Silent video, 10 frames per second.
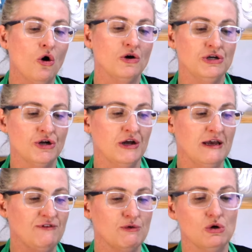
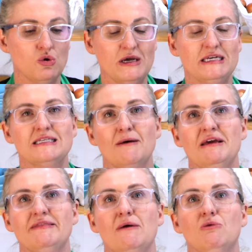if you were cooking something
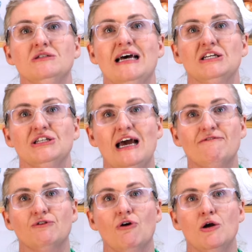that was actually at
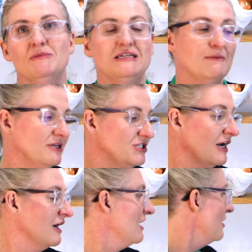Varoma temperature, you